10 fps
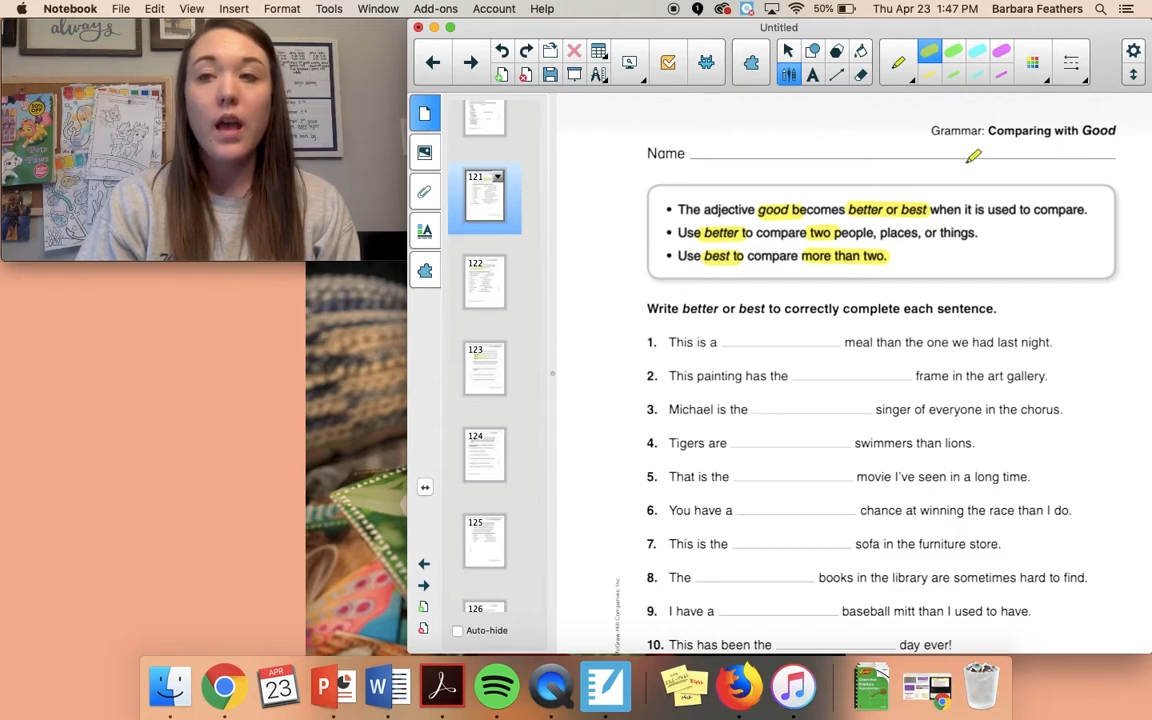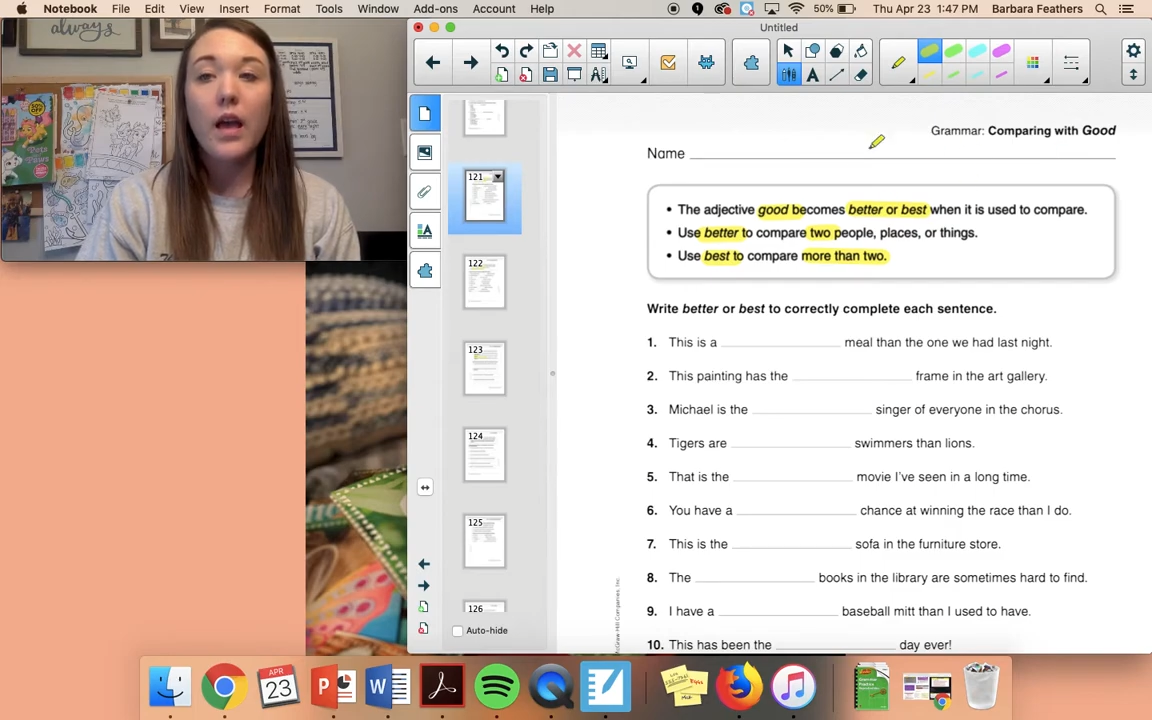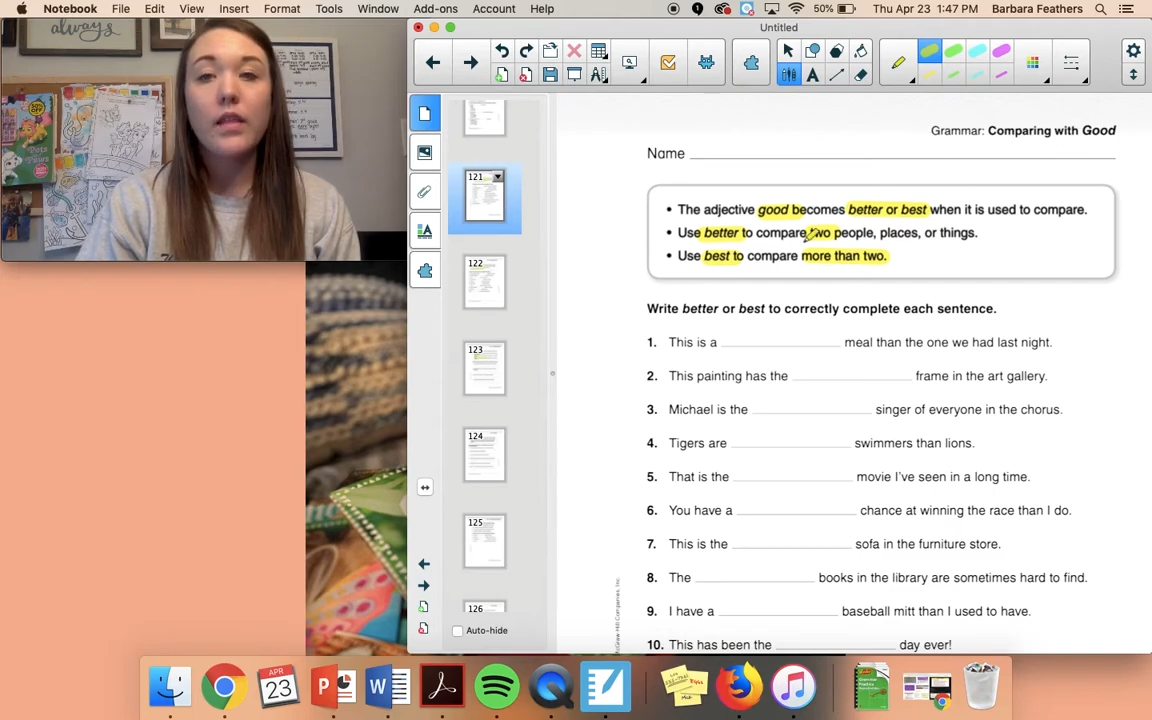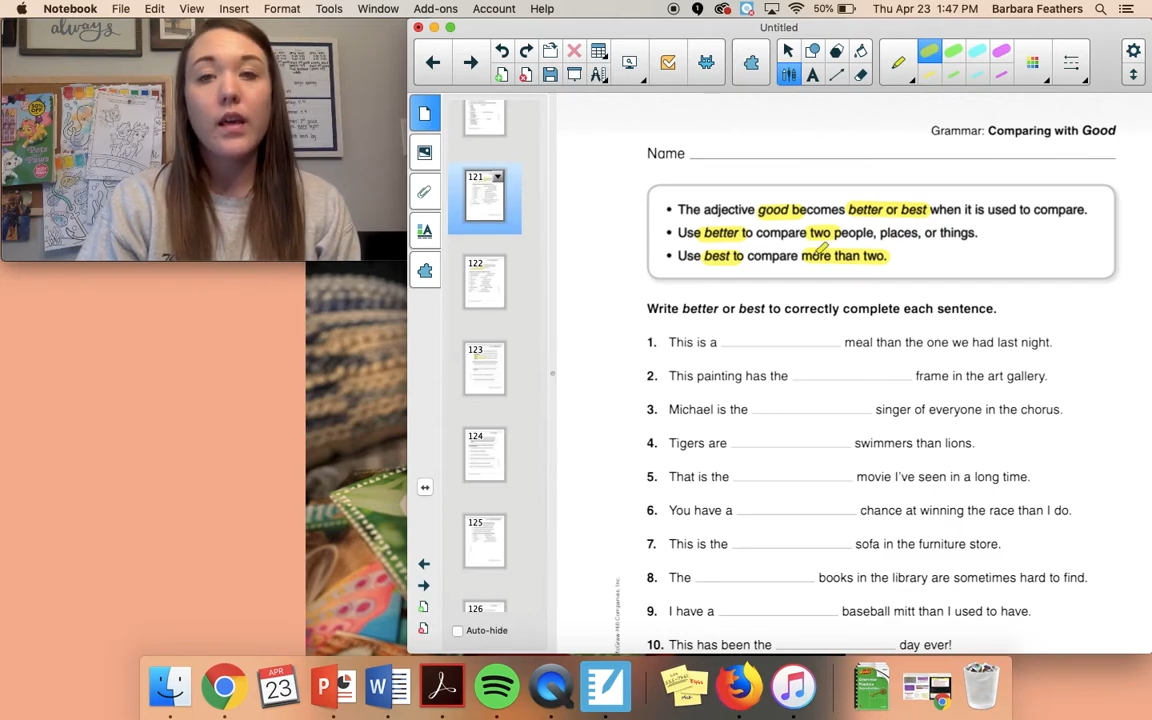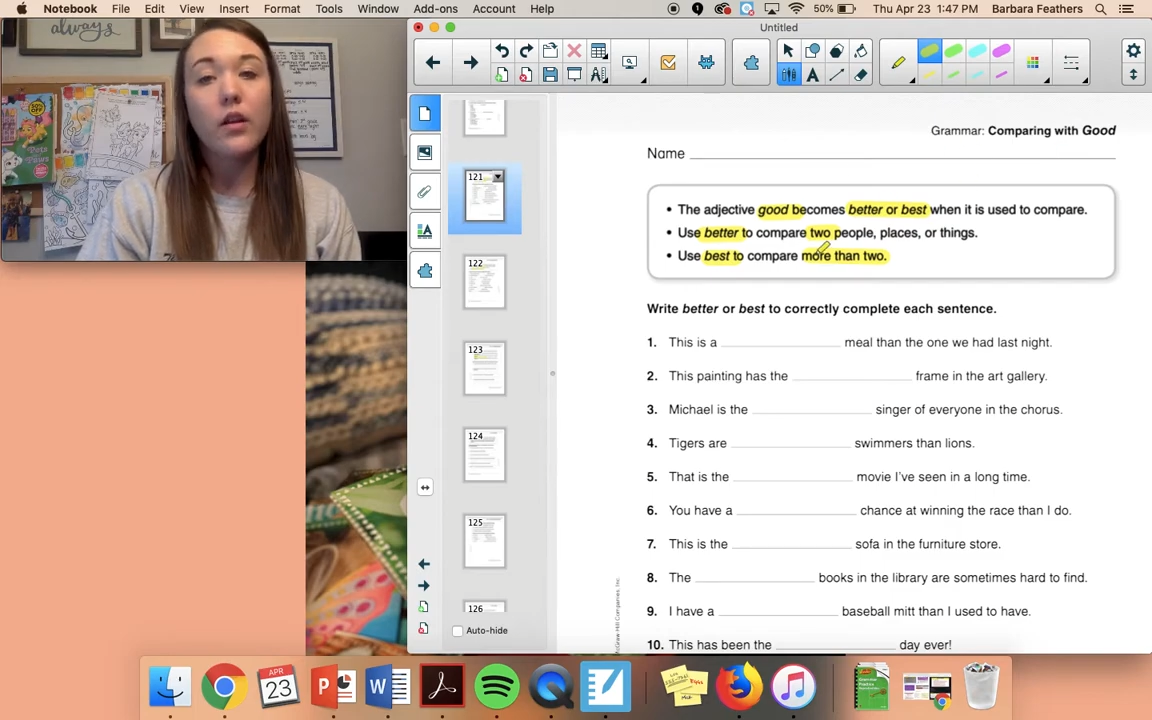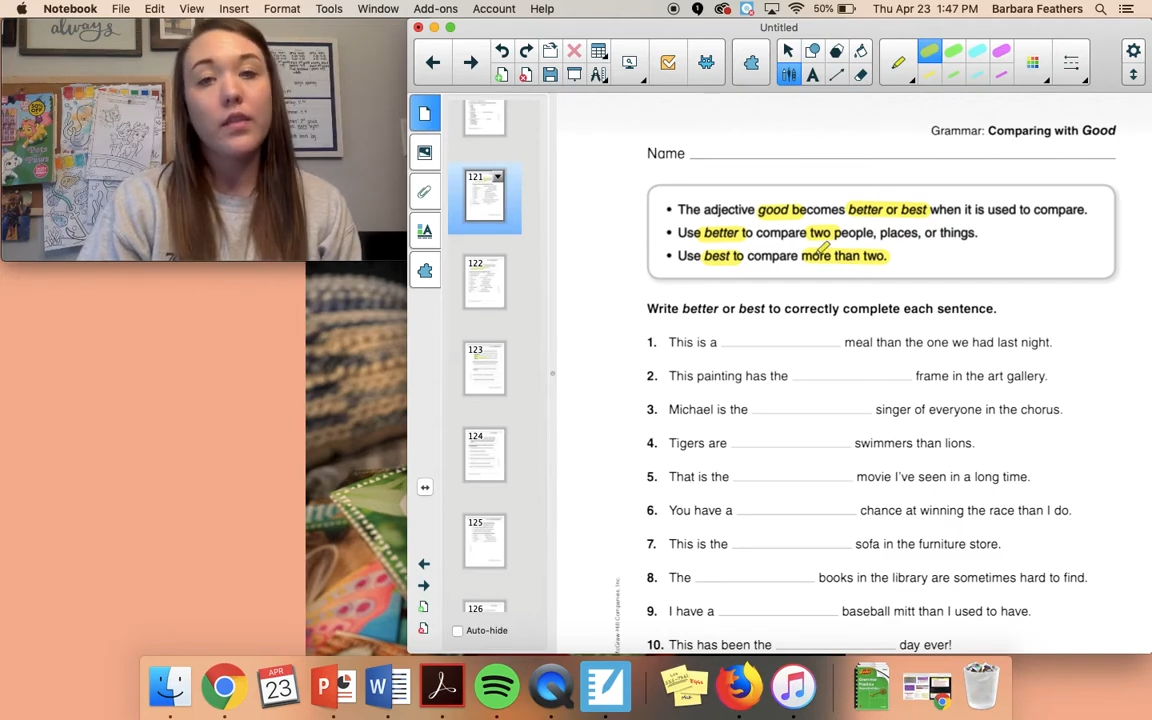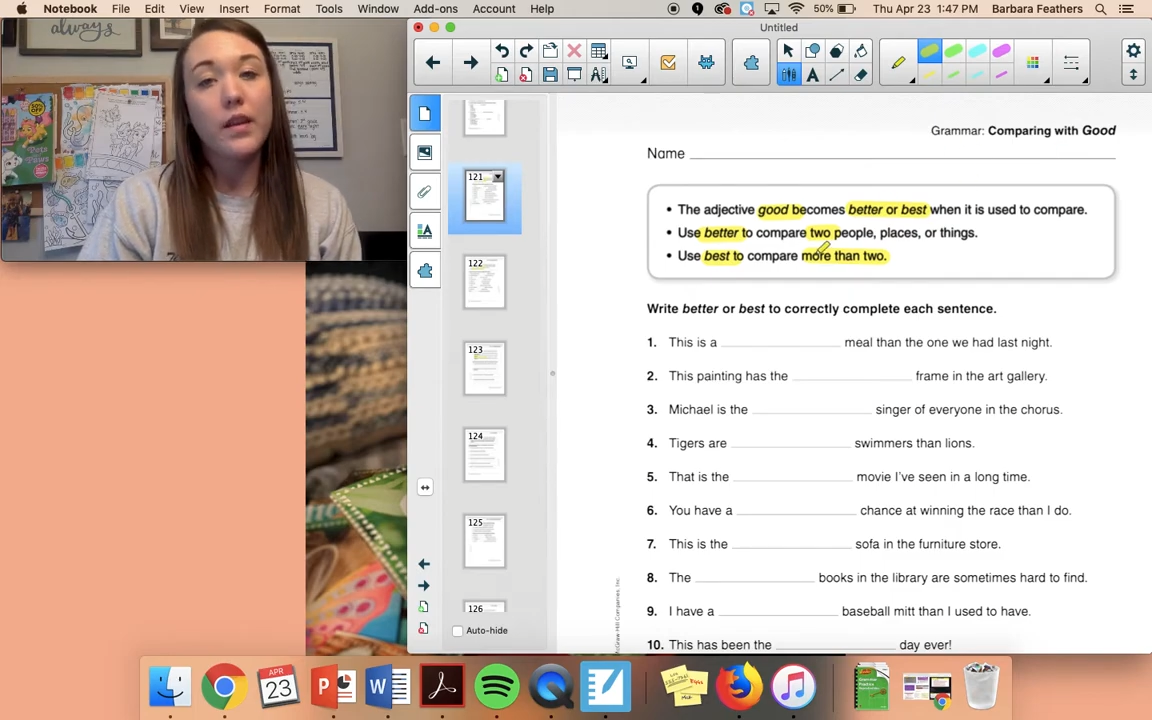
and then on the